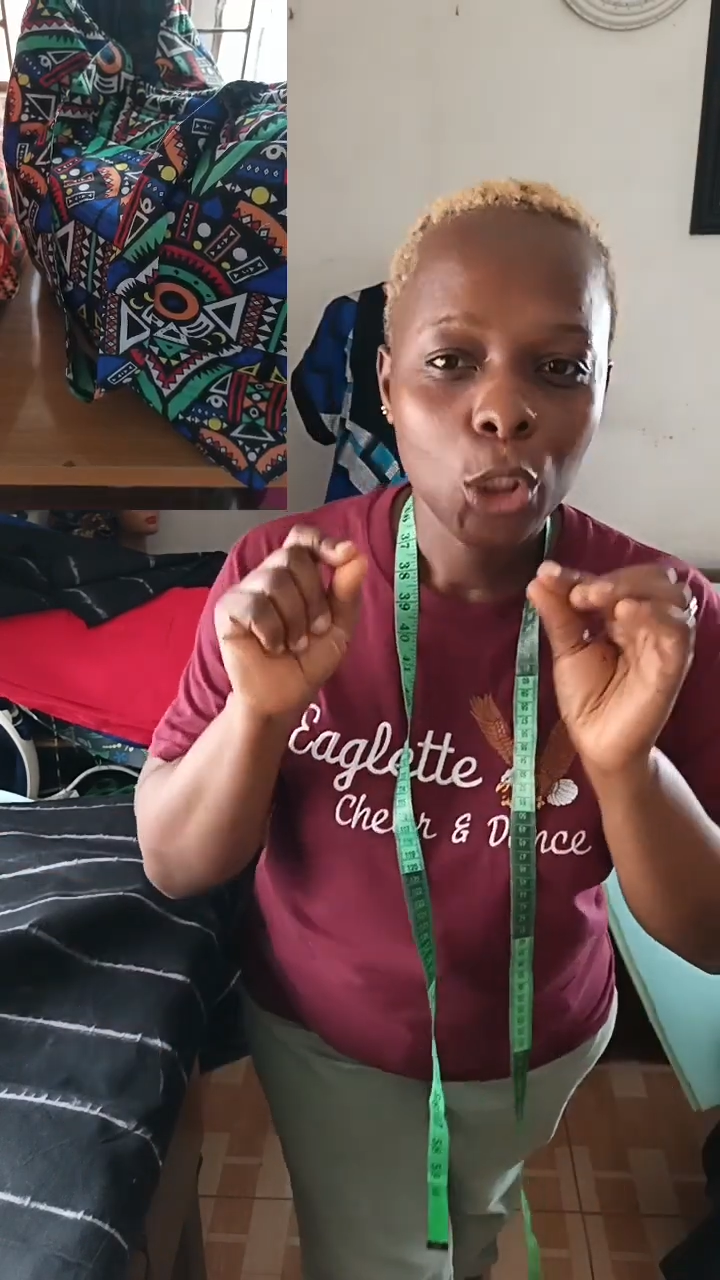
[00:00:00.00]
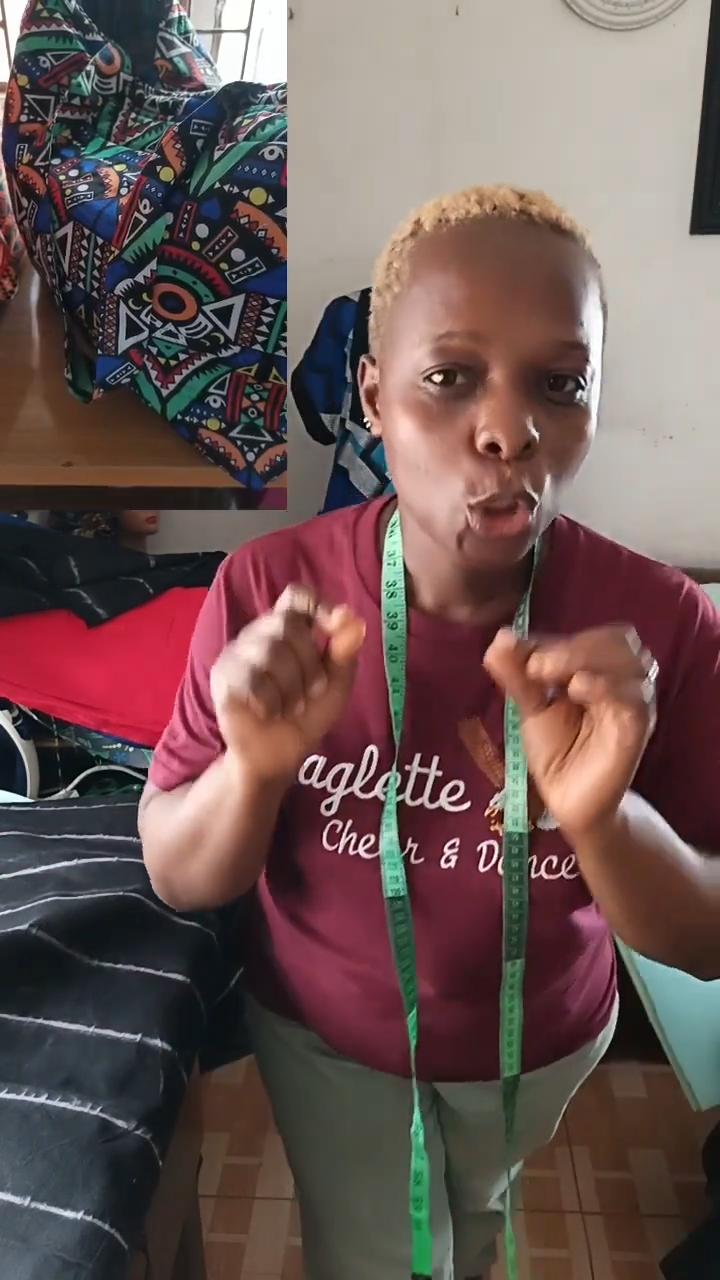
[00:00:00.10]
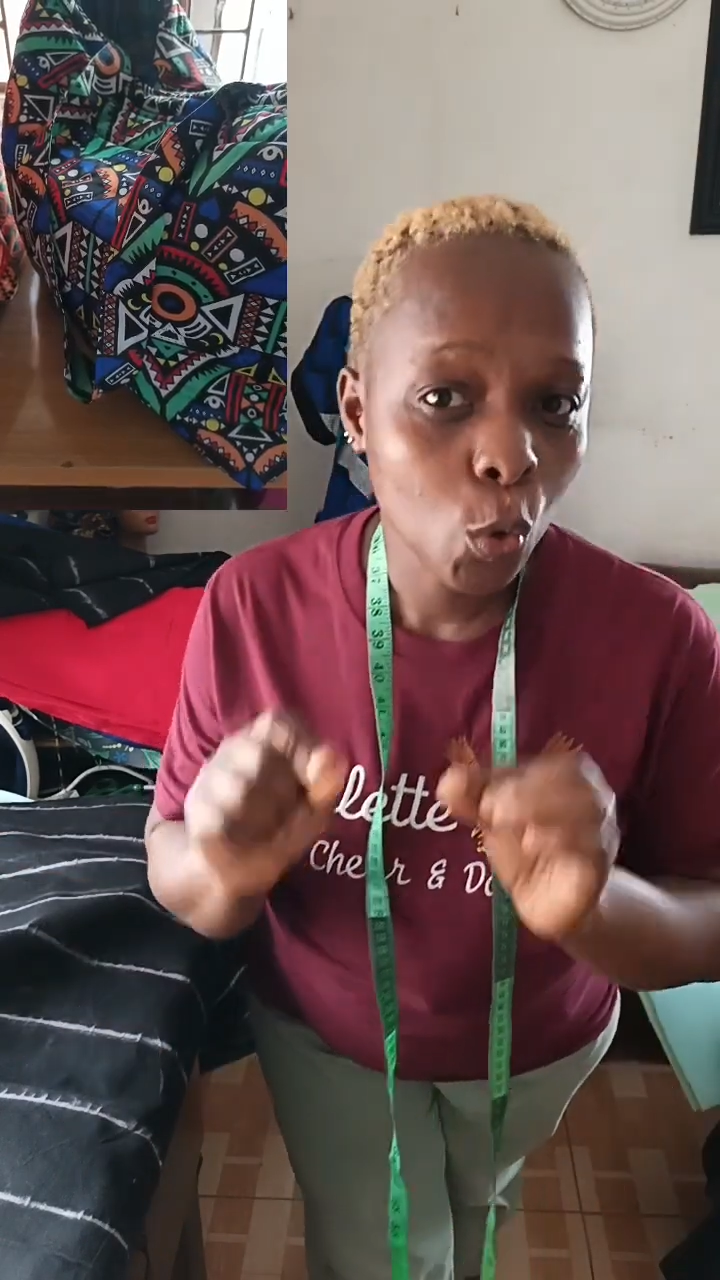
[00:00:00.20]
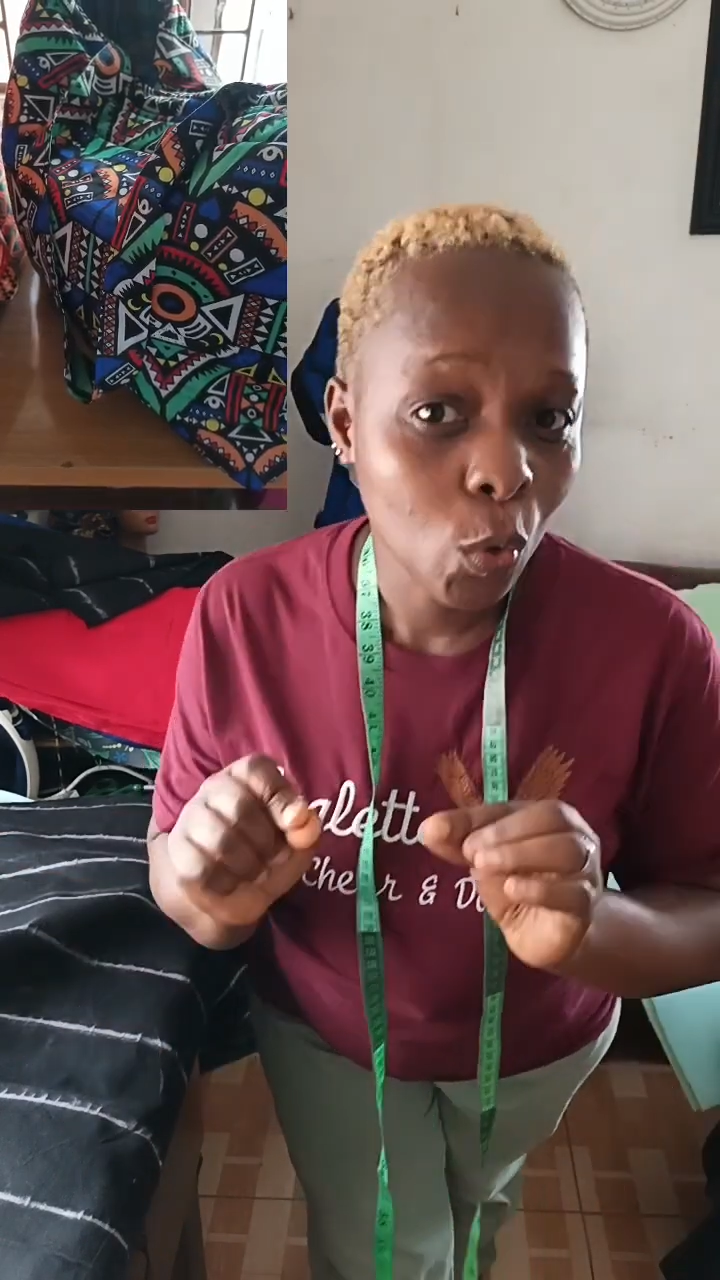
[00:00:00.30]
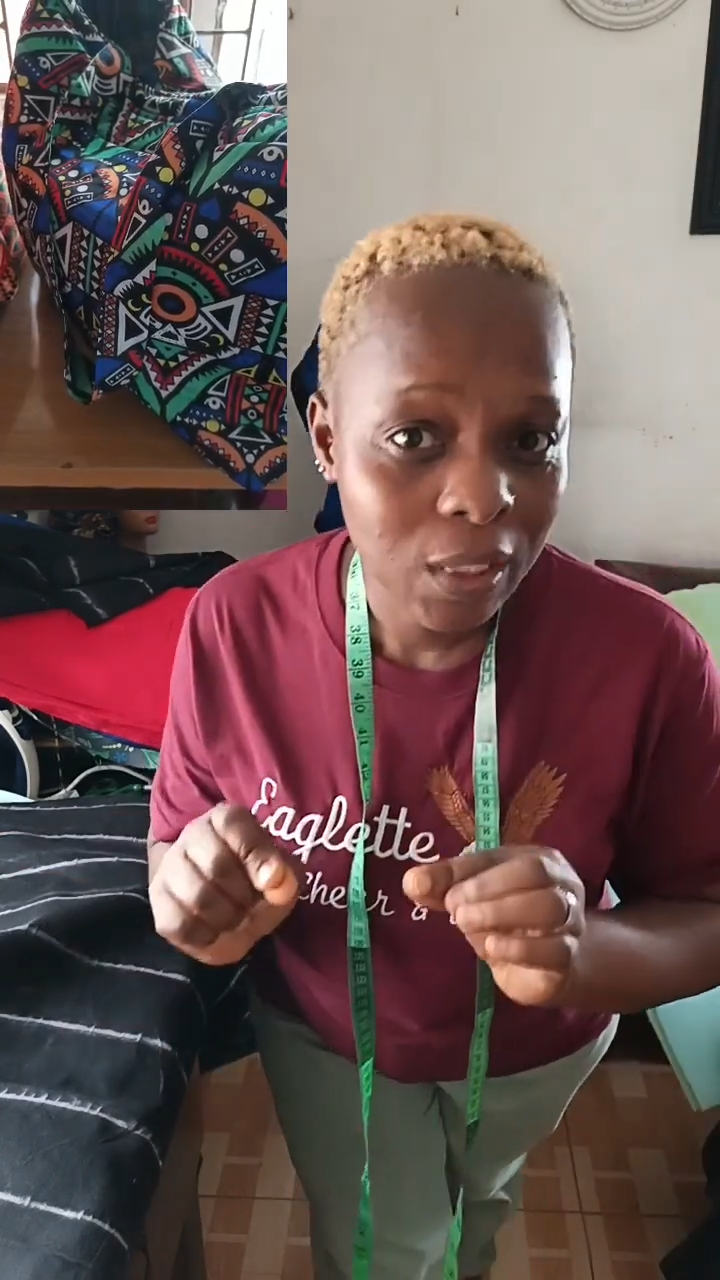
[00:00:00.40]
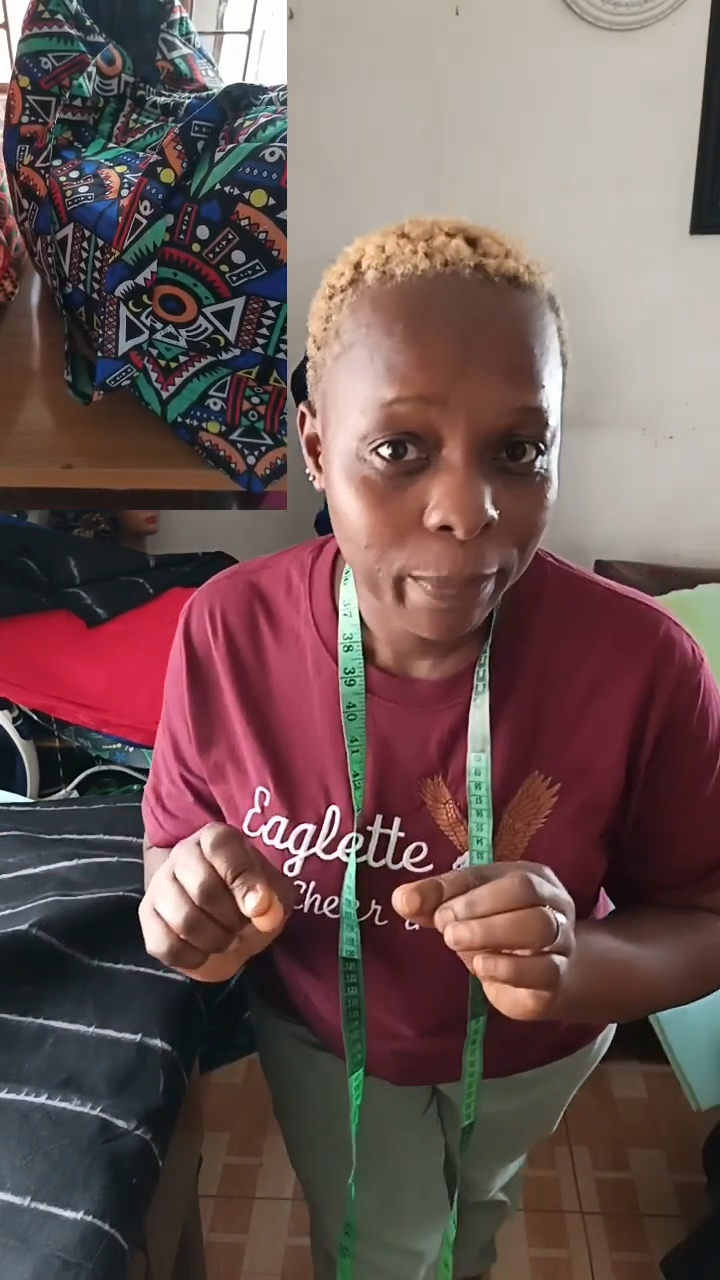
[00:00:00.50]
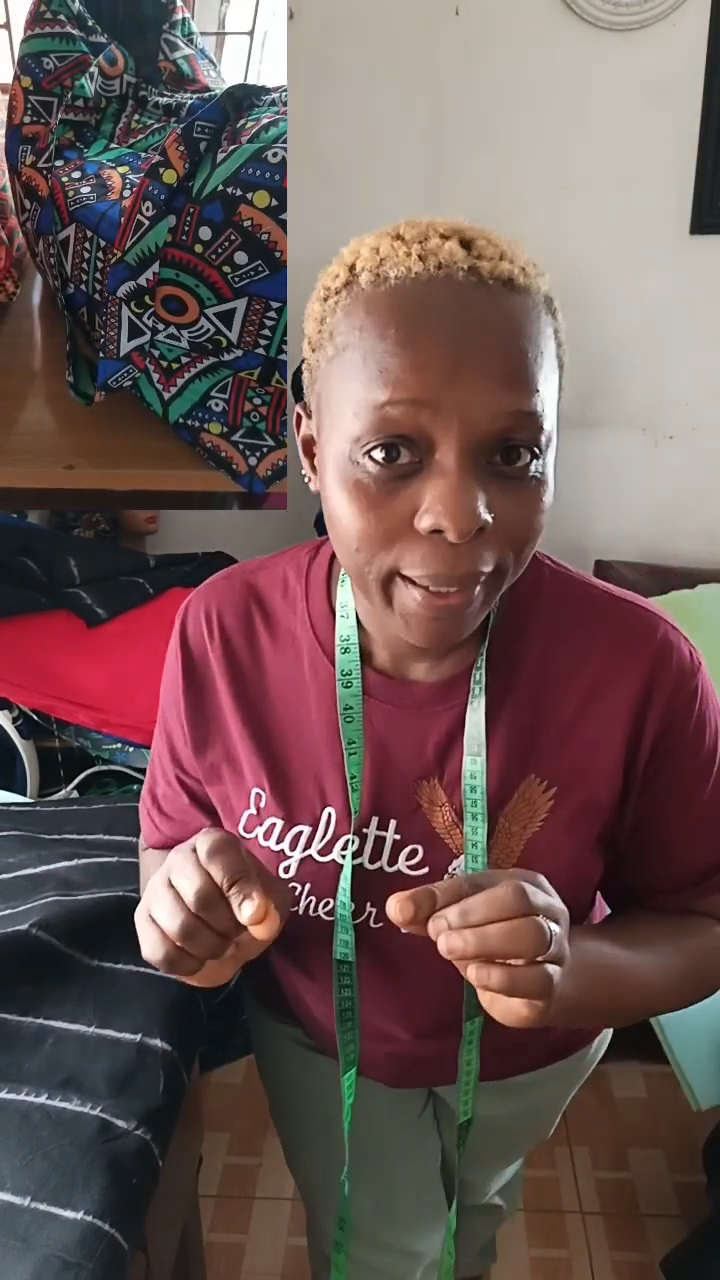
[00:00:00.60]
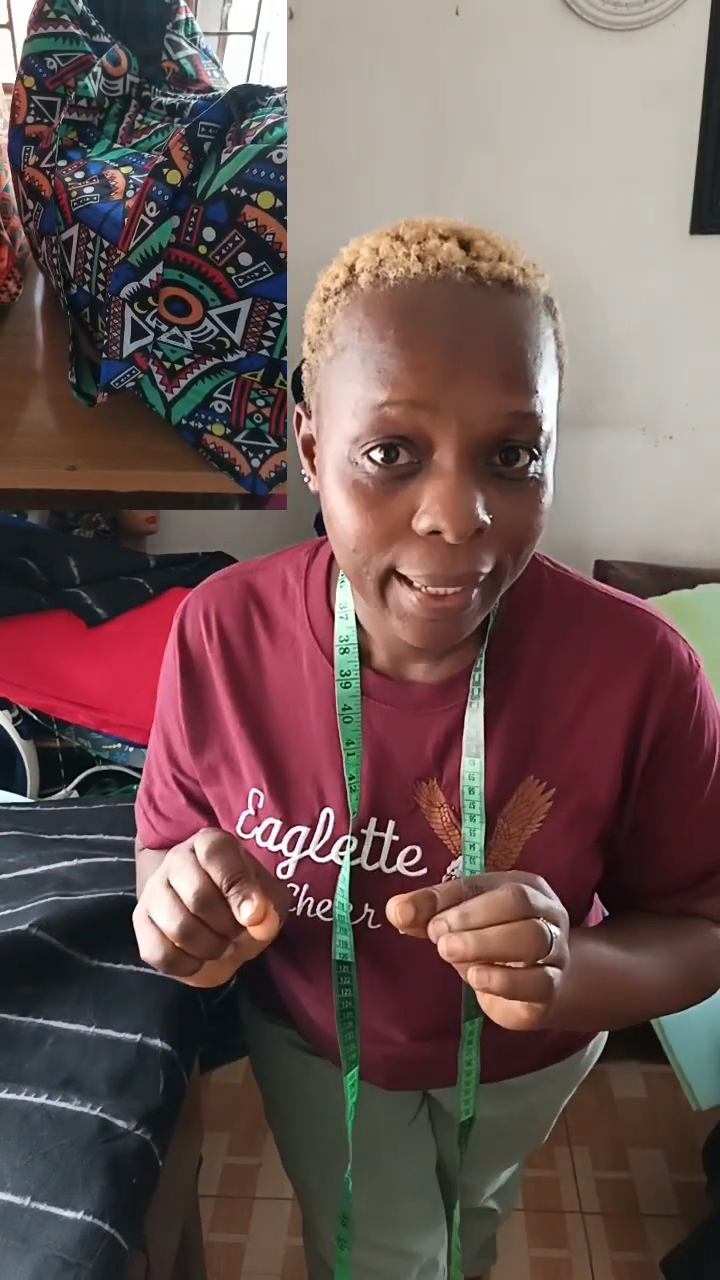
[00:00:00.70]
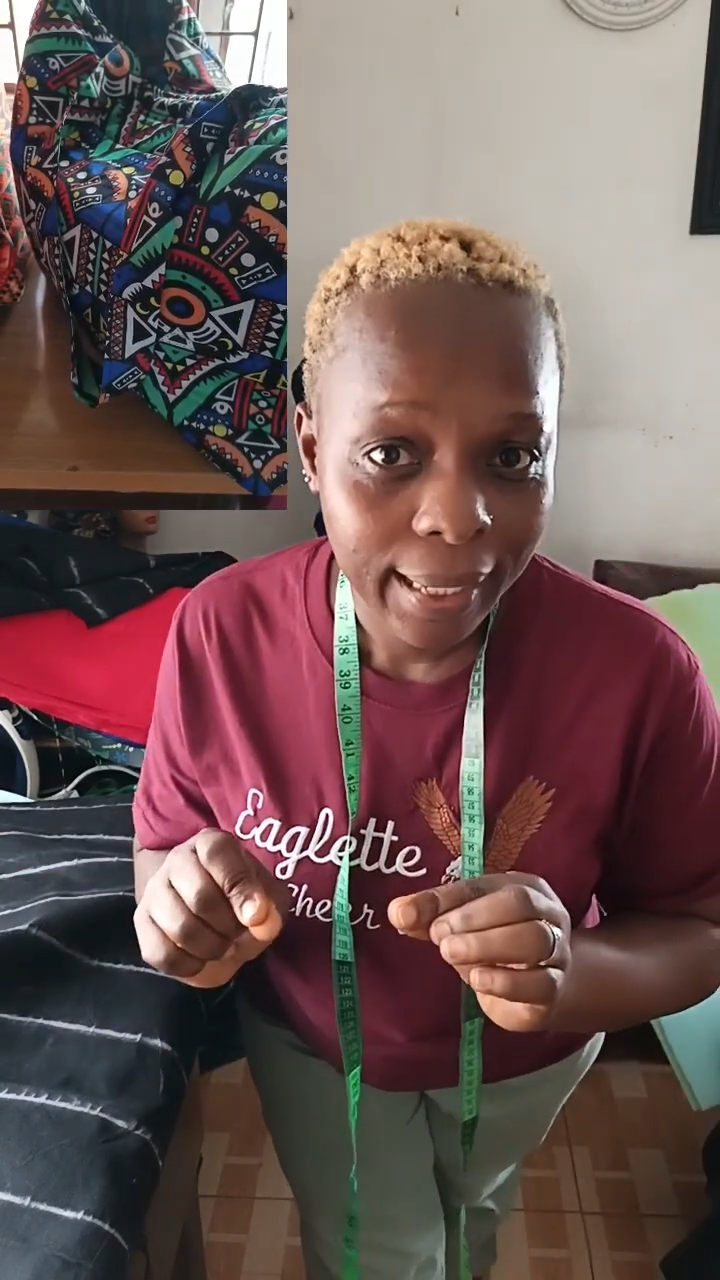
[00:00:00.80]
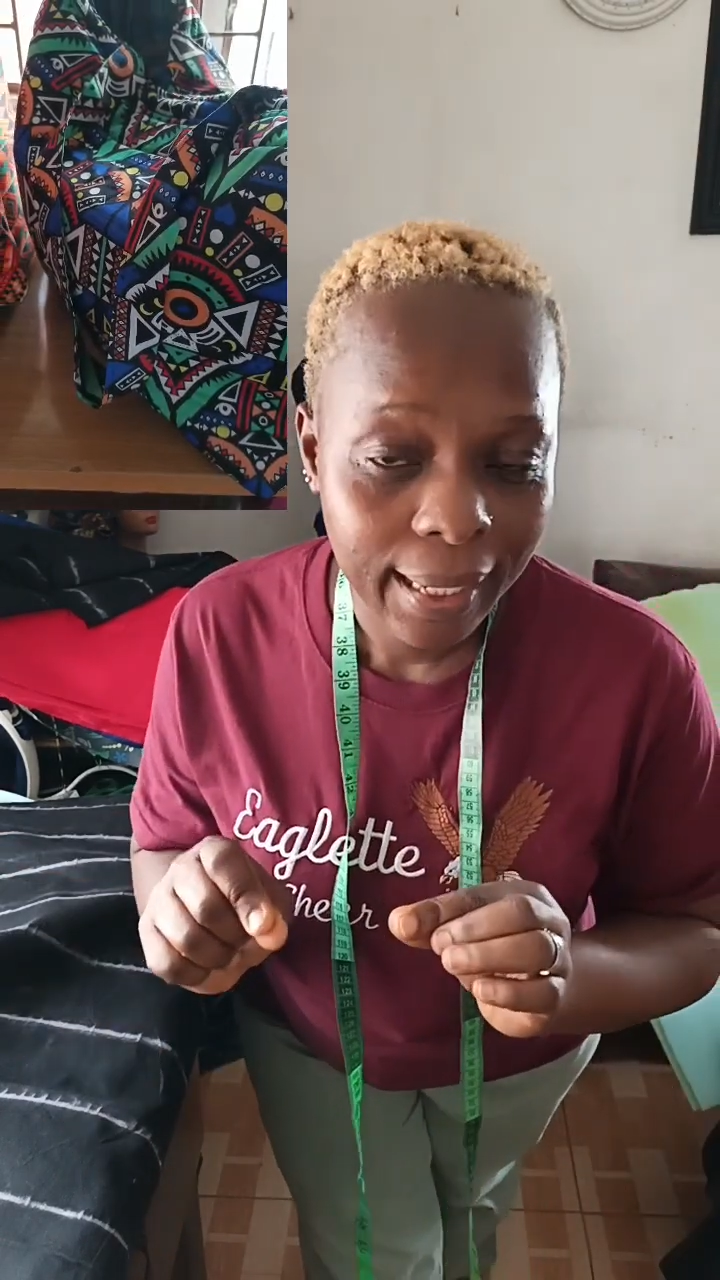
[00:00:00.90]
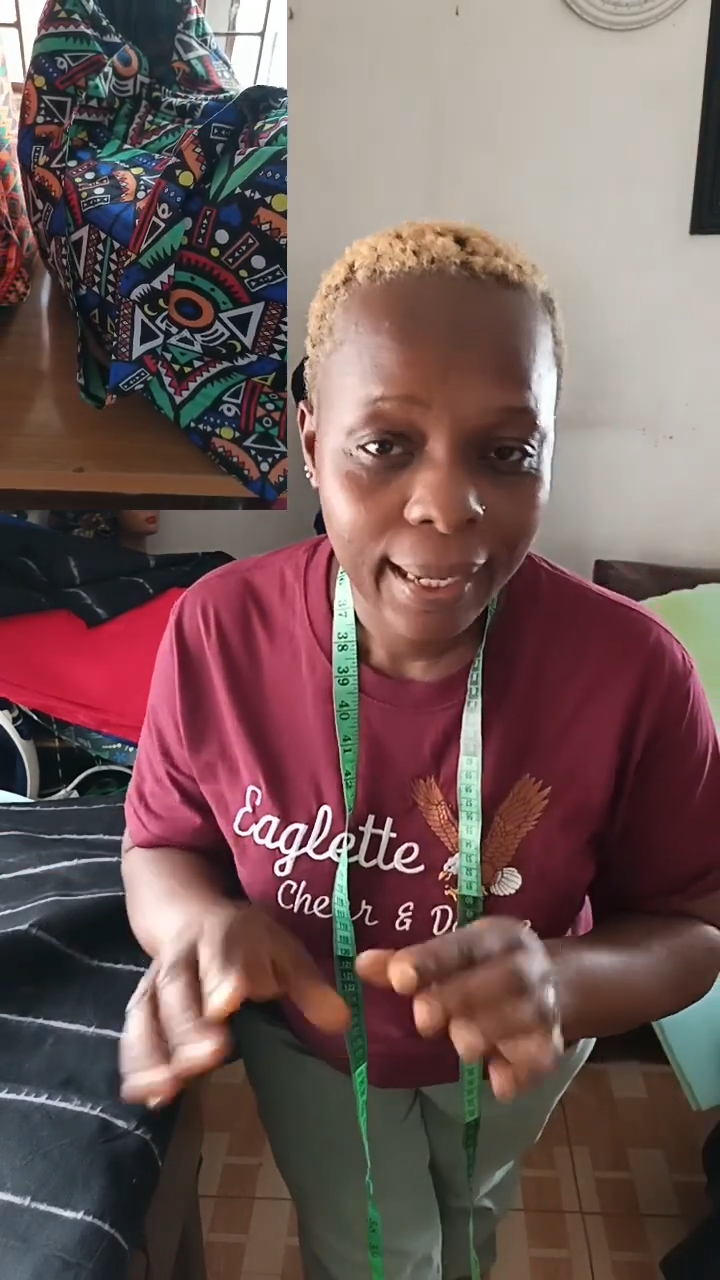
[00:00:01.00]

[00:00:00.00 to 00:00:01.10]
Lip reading: Tote bag.